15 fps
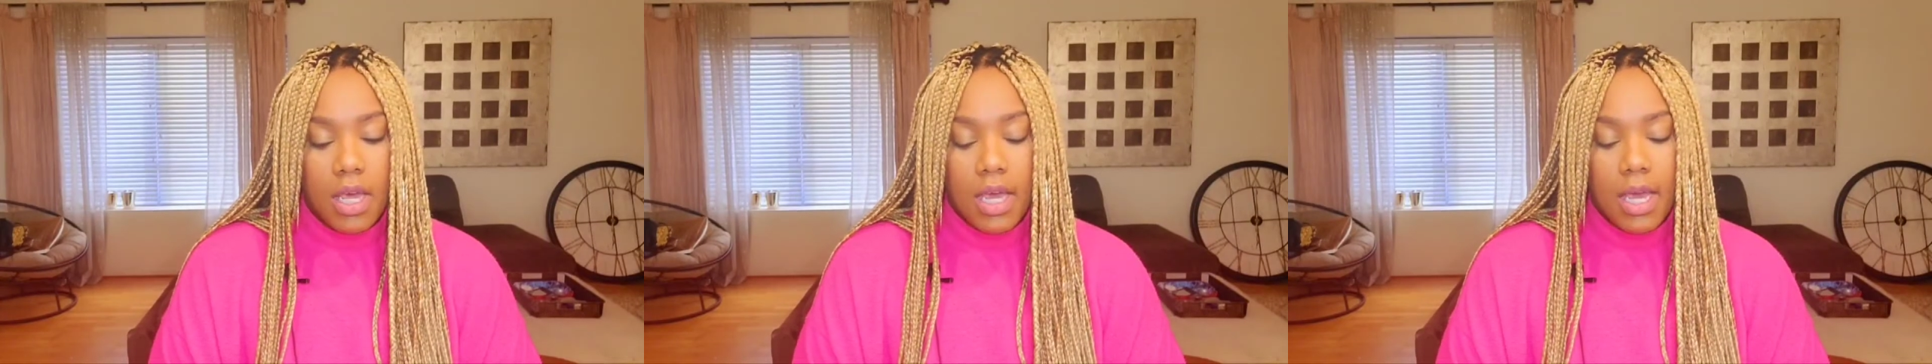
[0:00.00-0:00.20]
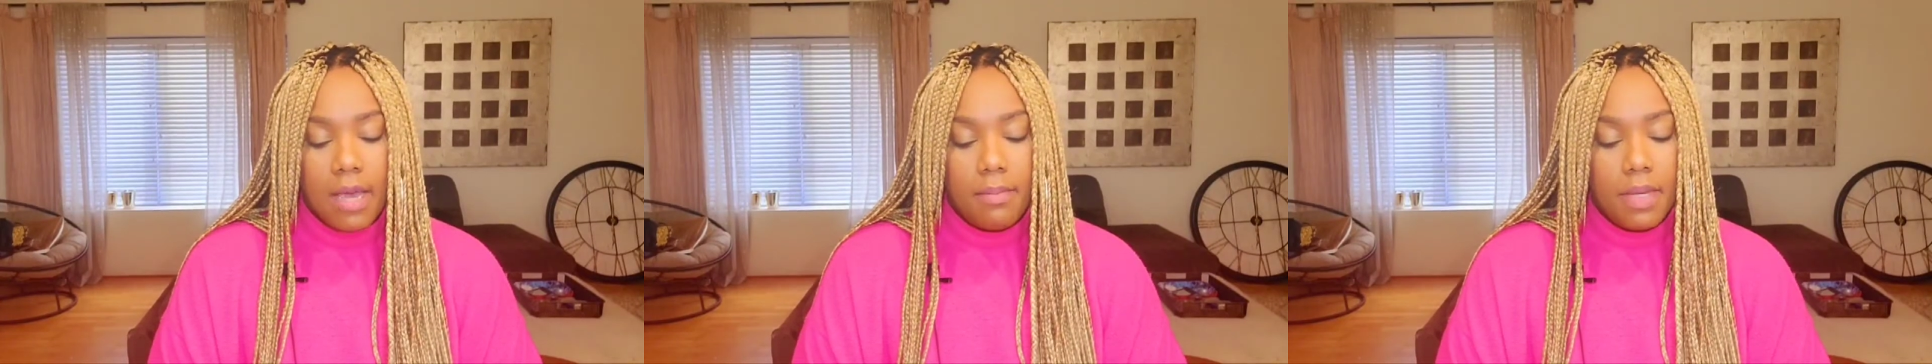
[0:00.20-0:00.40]

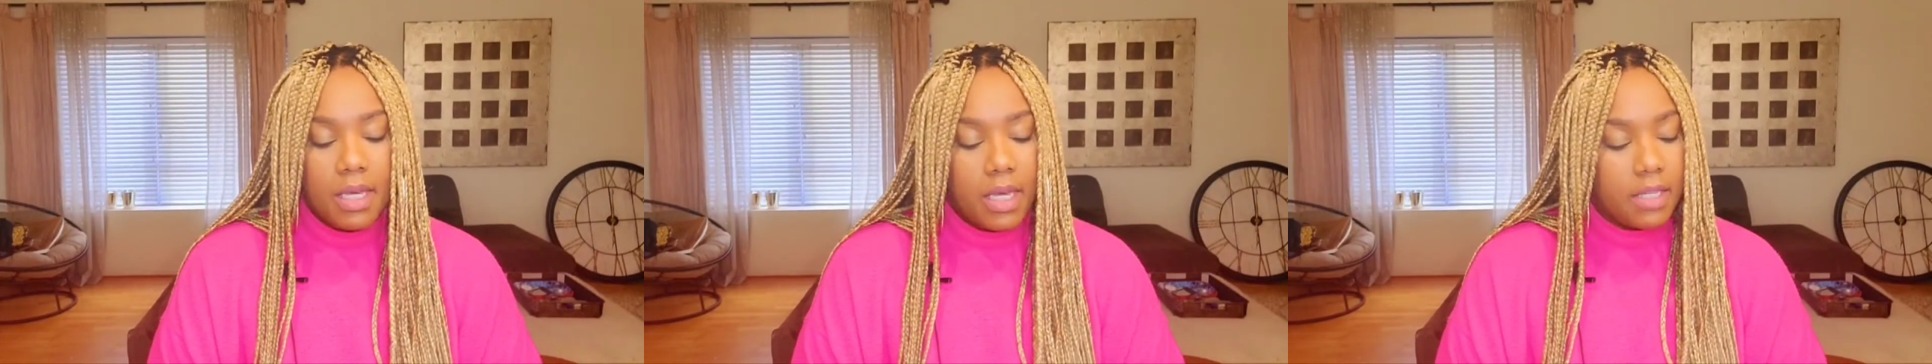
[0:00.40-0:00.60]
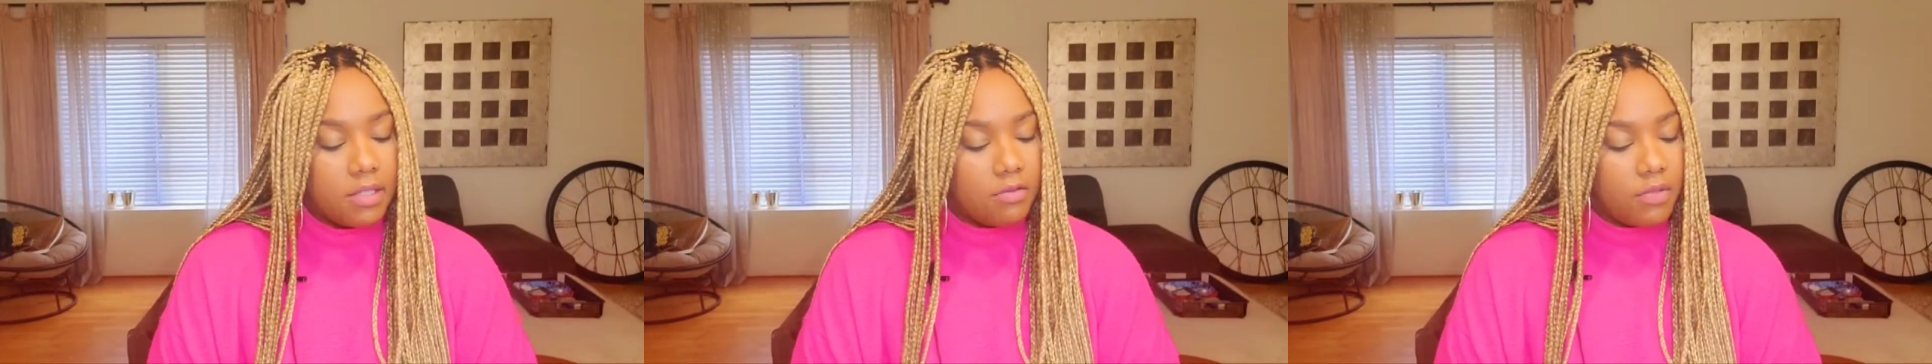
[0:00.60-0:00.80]
And
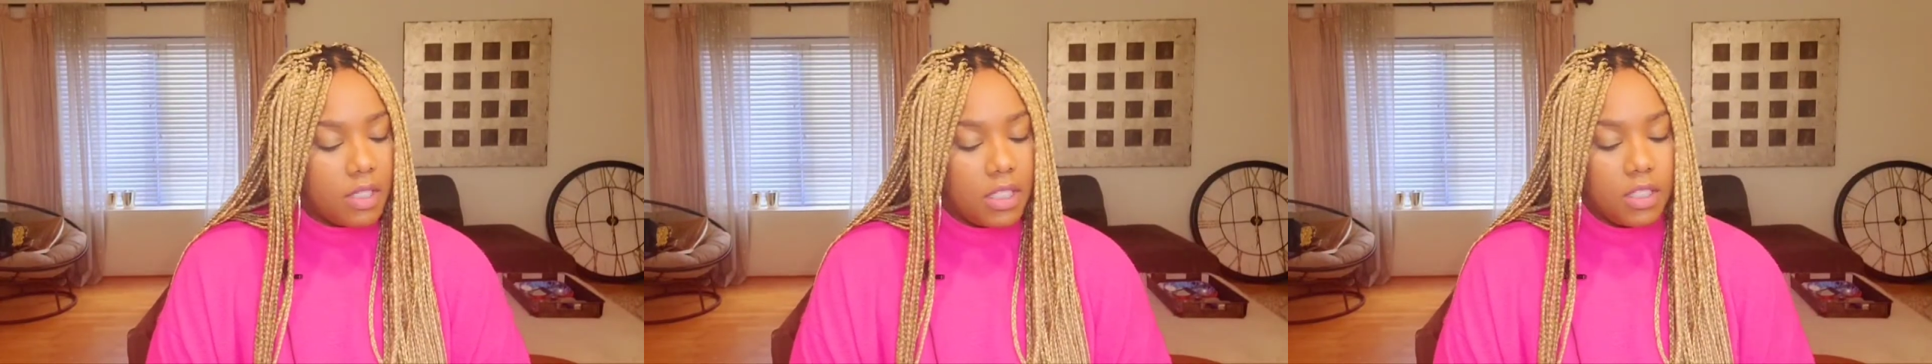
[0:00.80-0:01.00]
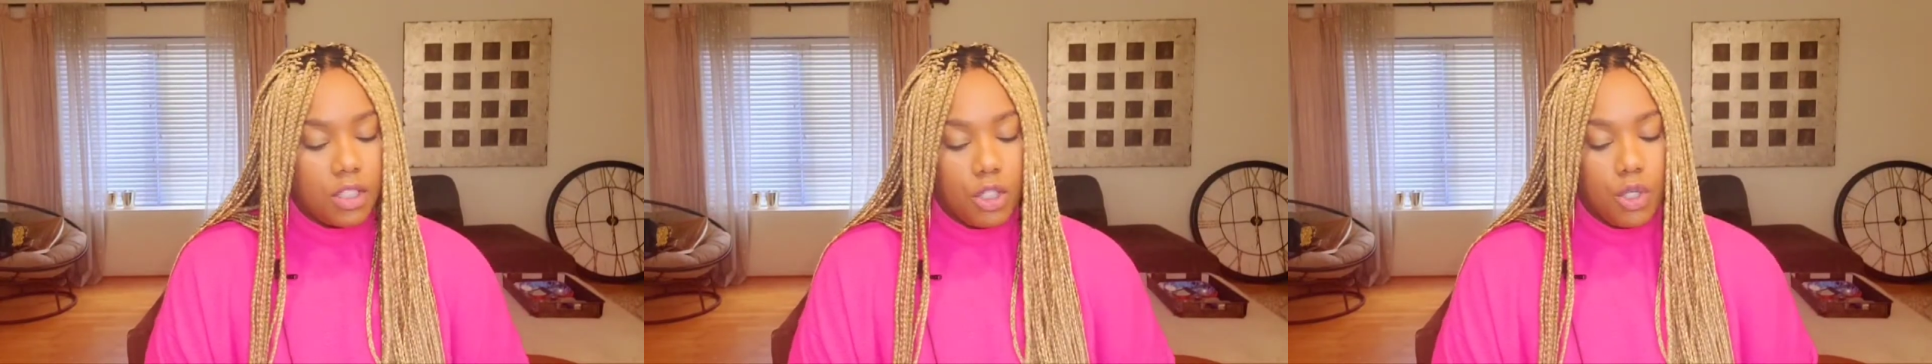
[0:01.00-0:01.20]
because of
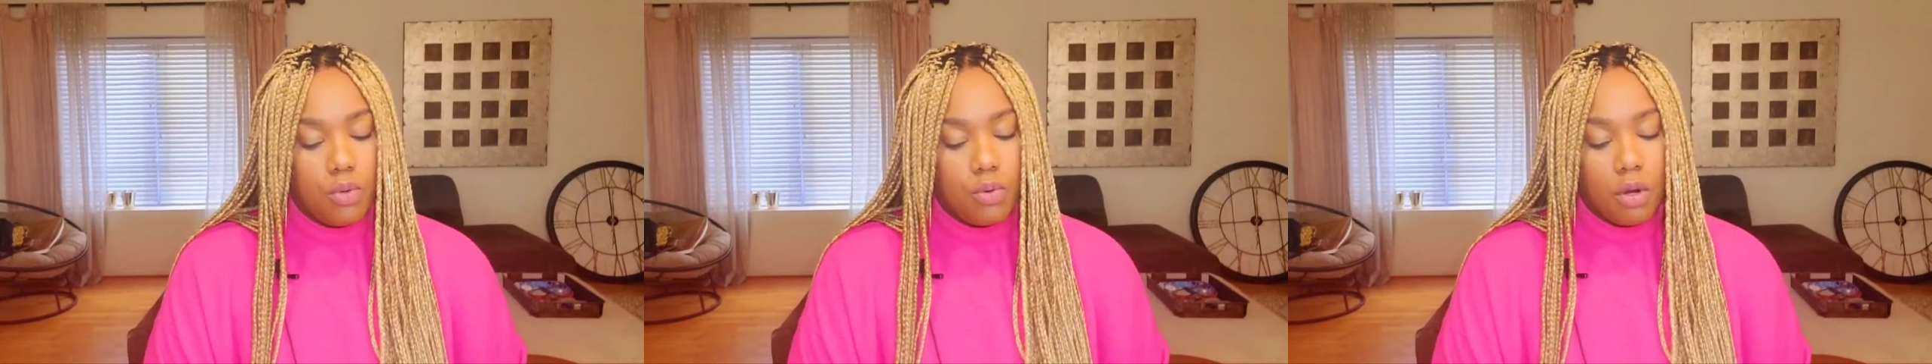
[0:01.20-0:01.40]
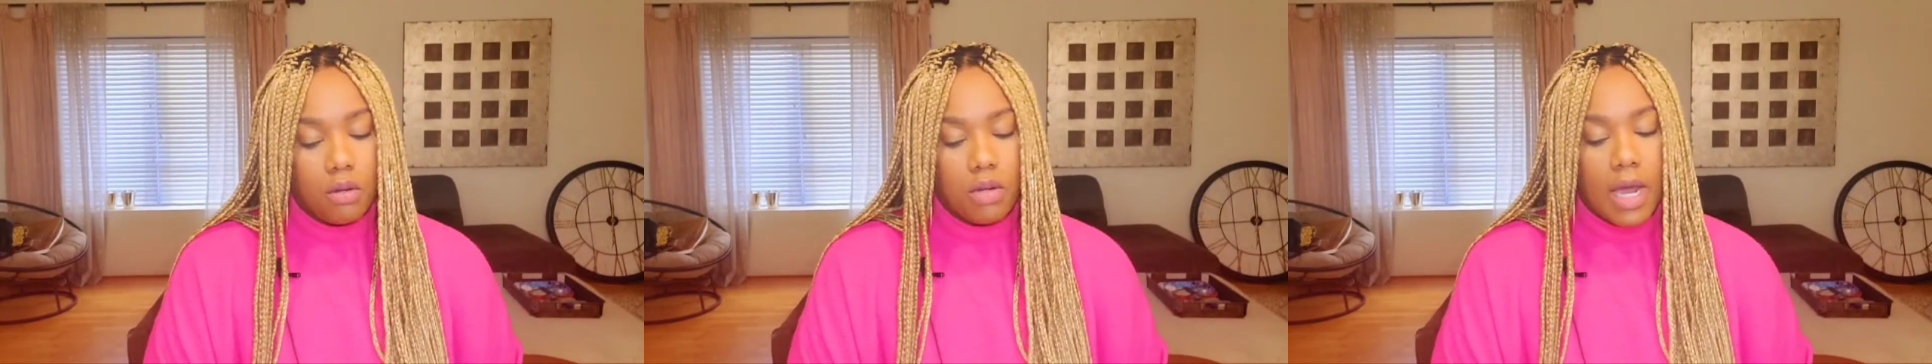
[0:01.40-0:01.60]
this, you are